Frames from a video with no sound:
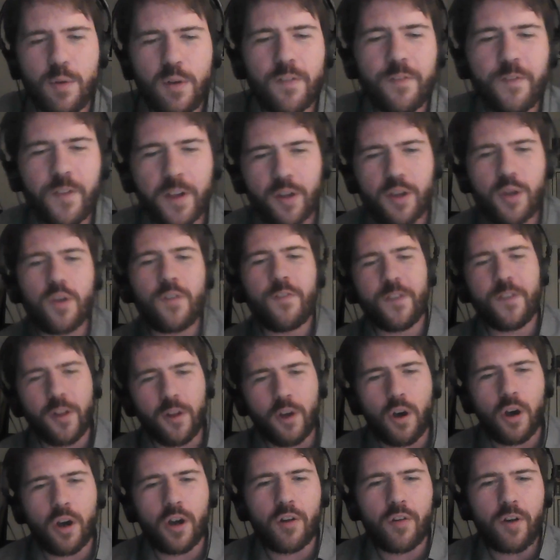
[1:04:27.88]
you'd feel
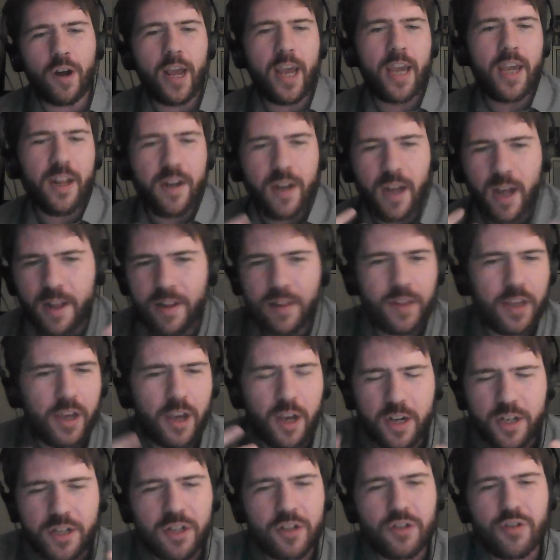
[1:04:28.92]
hungry. You'd like
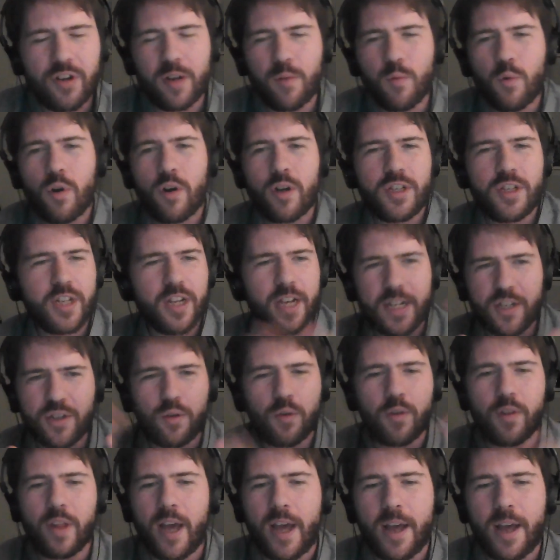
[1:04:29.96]
the urge to drink water. It's all